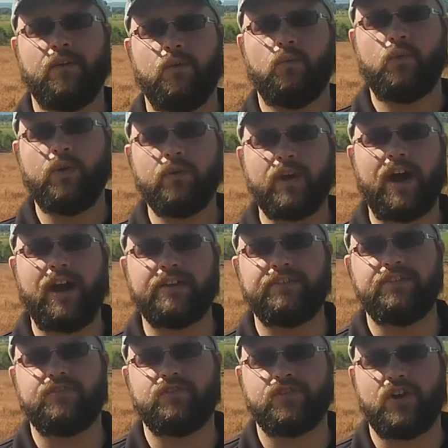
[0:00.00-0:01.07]

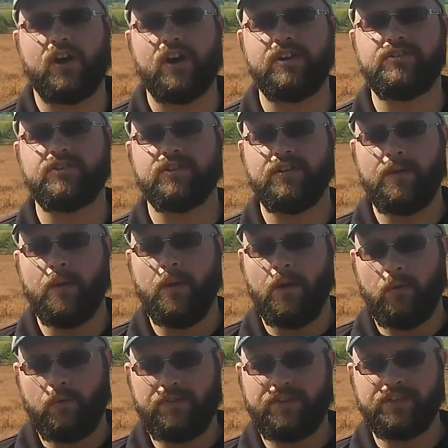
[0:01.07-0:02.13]
Wilcox's charge
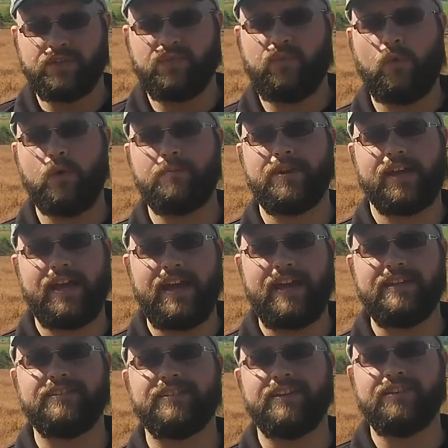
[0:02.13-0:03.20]
with his four
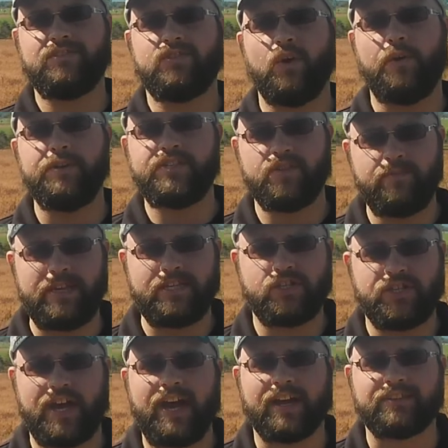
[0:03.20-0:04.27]
brigades is going to be
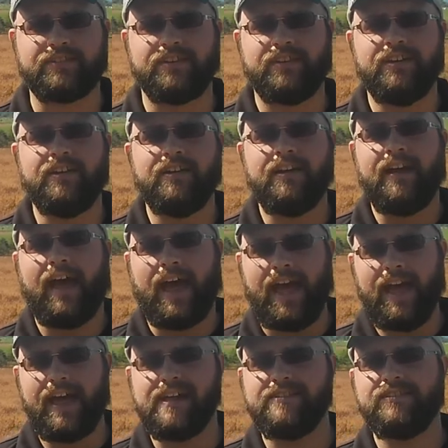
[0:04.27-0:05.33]
checked.
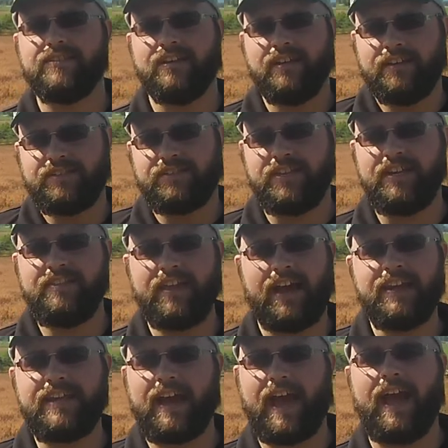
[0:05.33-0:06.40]
And seeing
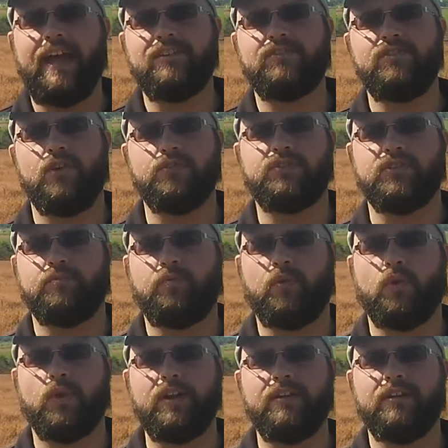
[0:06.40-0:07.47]
that he has no
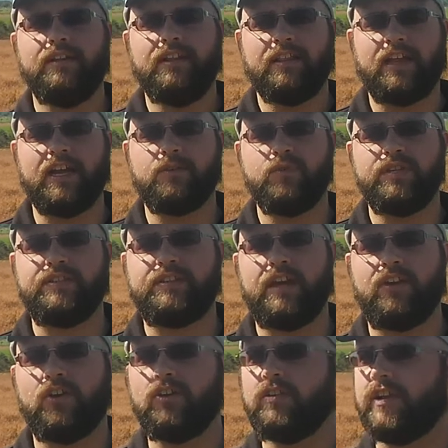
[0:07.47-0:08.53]
support, like we said
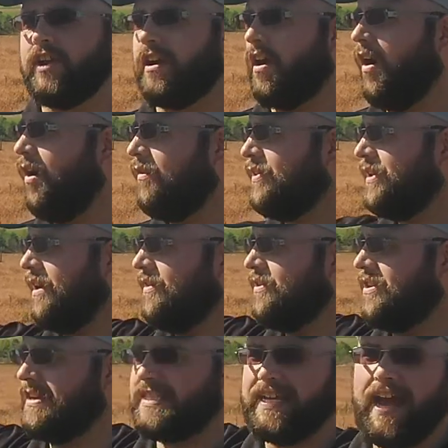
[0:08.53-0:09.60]
earlier, all the
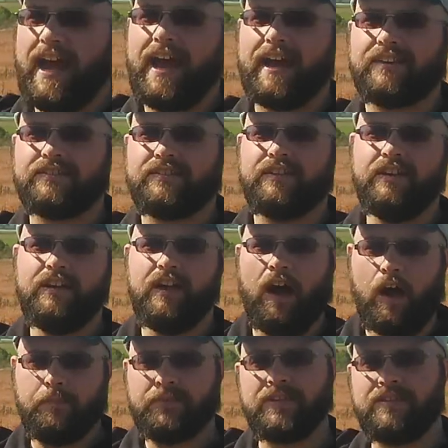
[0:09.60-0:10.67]
other attacks
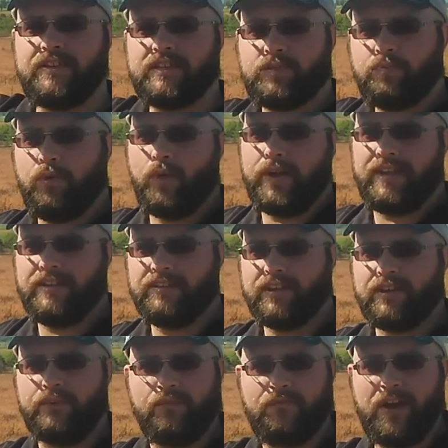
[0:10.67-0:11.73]
up to this point in the
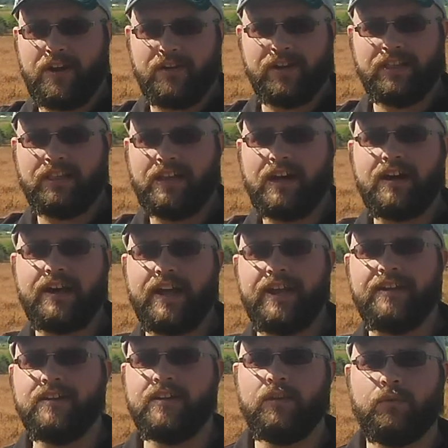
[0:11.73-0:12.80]
Confederate
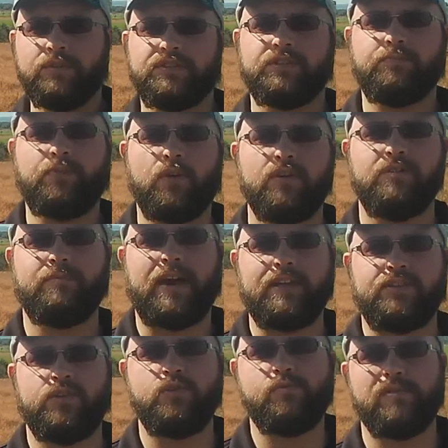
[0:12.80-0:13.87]
line was supported by
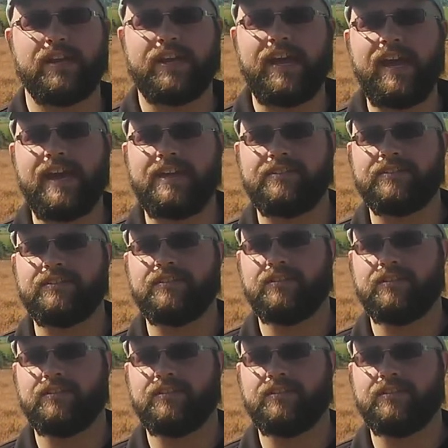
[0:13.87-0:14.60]
two brigades.